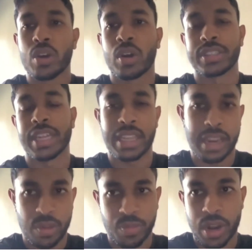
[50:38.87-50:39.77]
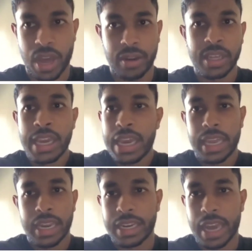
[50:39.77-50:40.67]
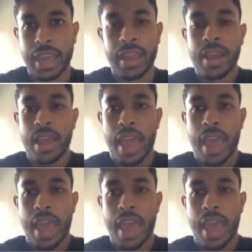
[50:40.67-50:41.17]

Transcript: content that you put out in a day.